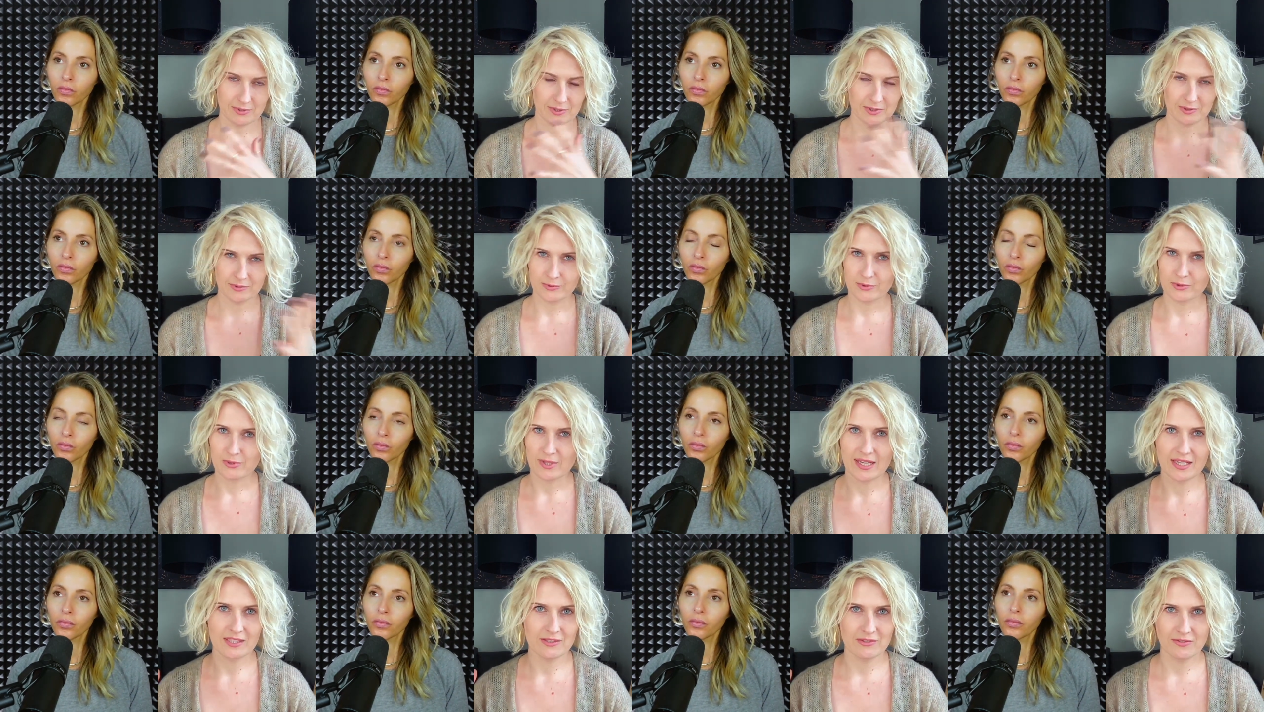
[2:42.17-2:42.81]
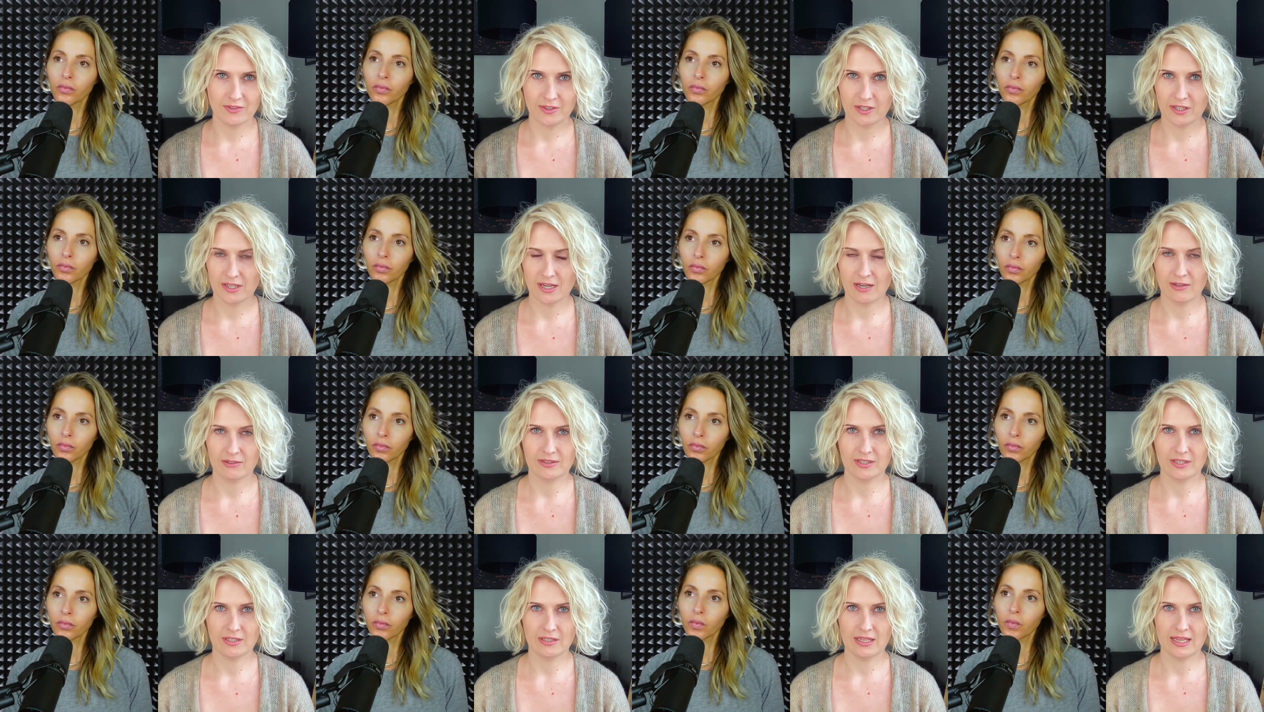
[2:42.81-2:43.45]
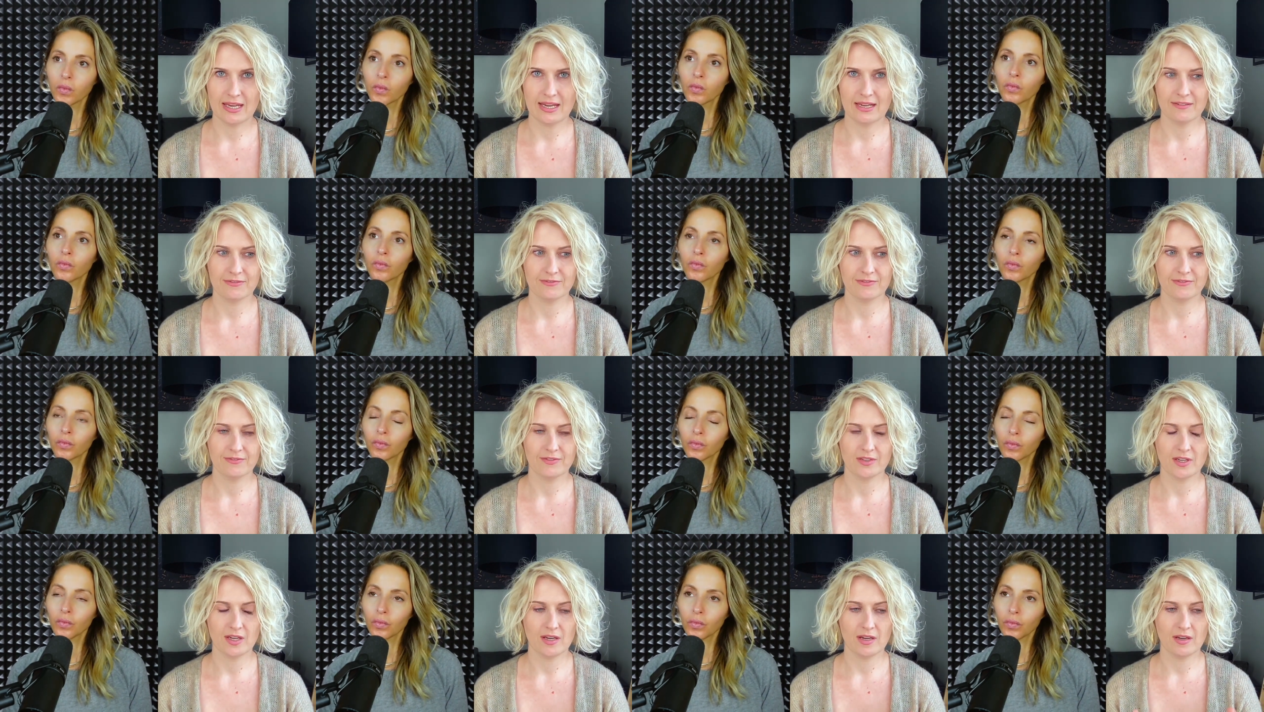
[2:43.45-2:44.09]
Speaker 1: you know trying to figure out their
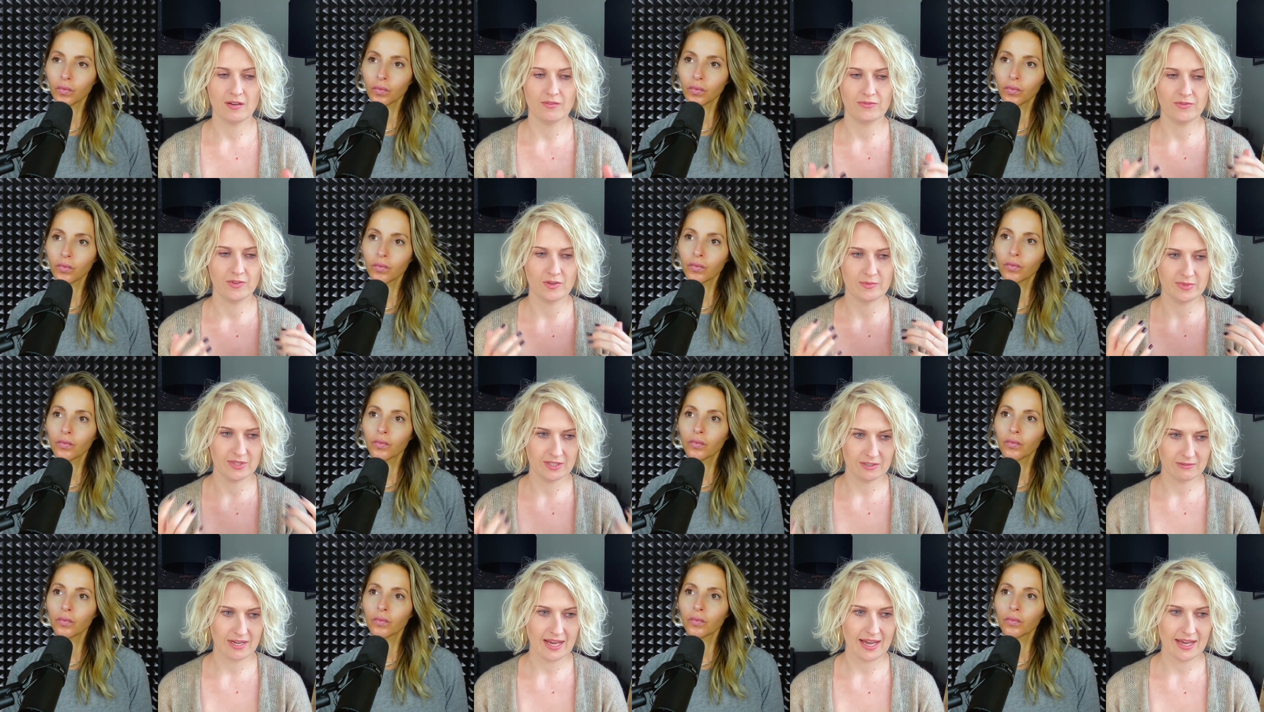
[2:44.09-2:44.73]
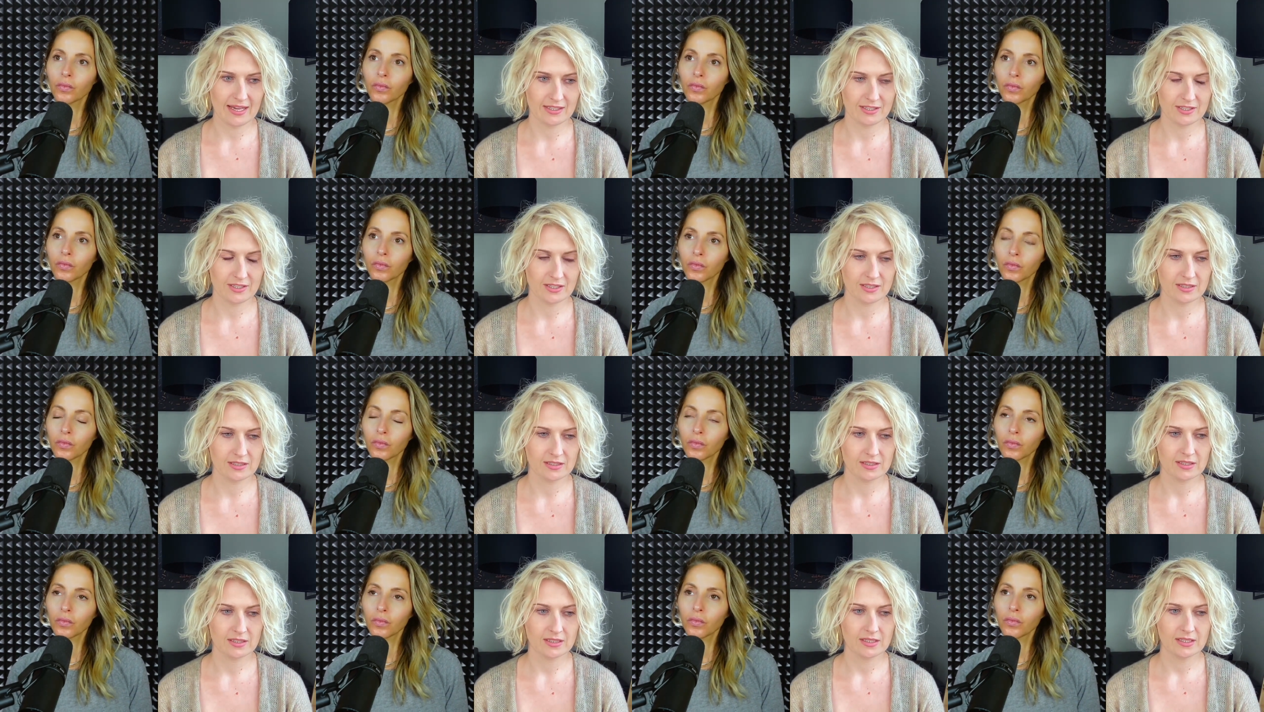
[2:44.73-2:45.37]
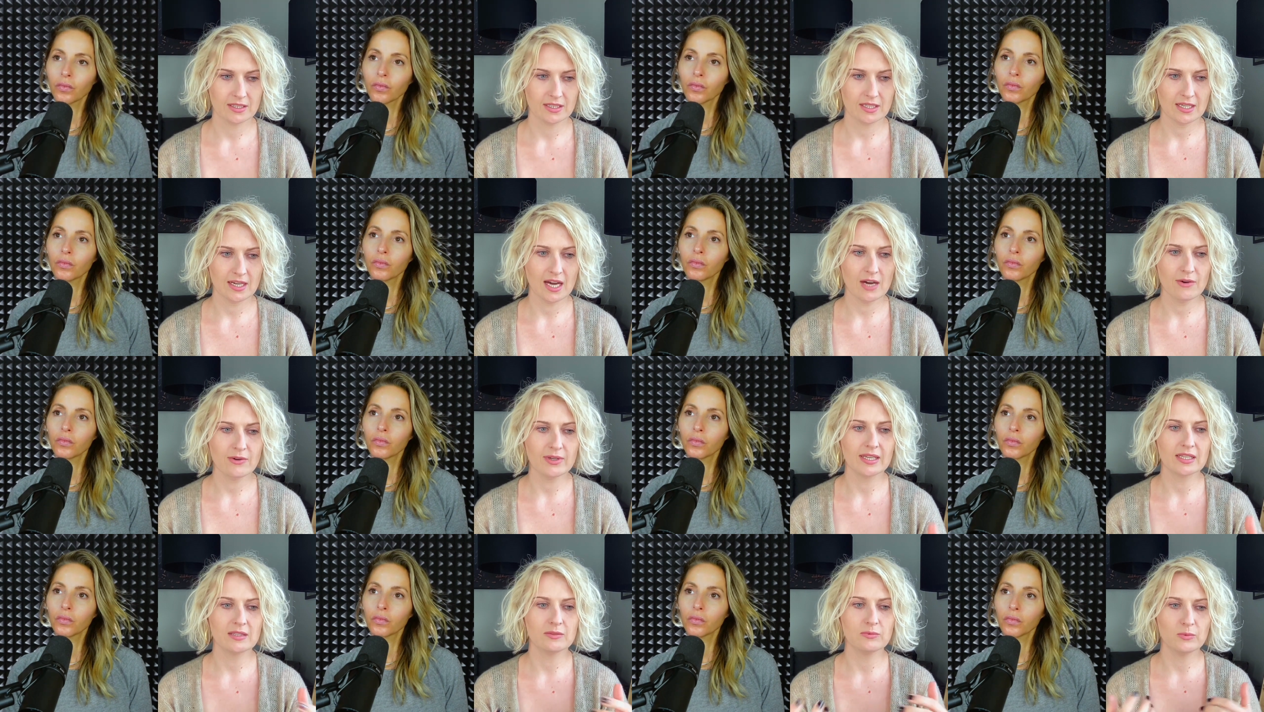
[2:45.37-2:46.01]
life from scratch
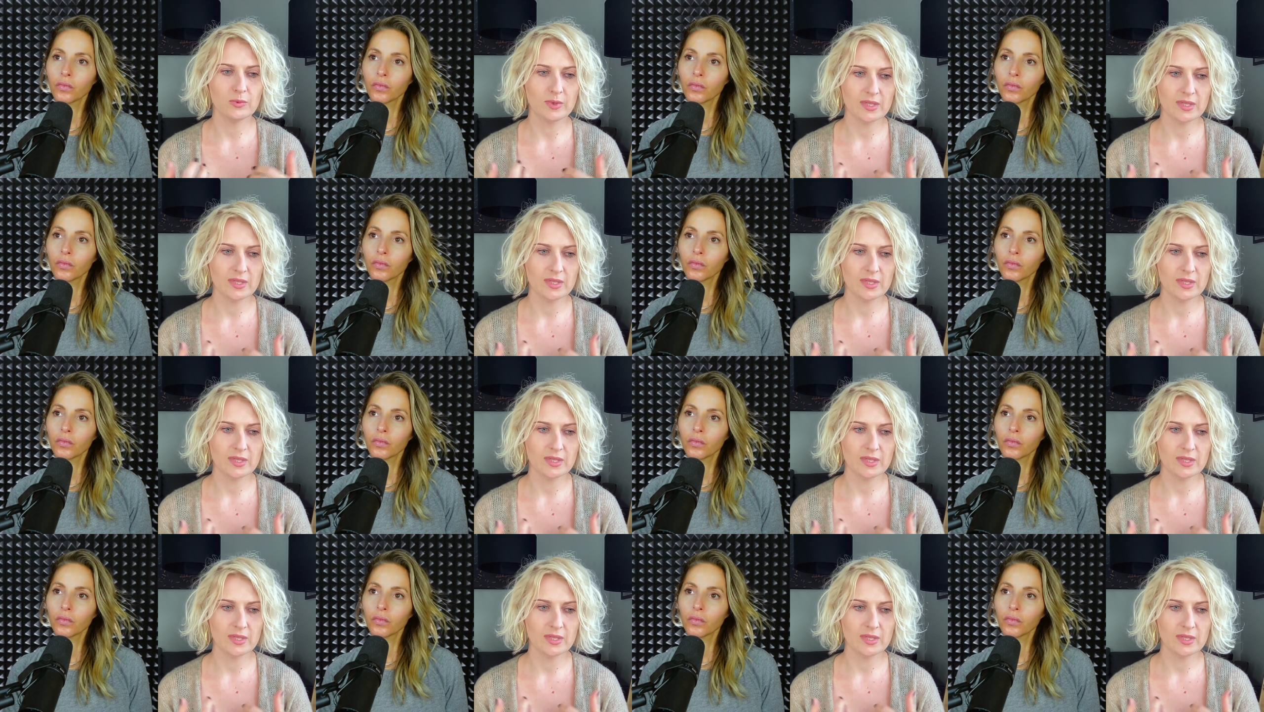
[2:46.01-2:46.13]
how can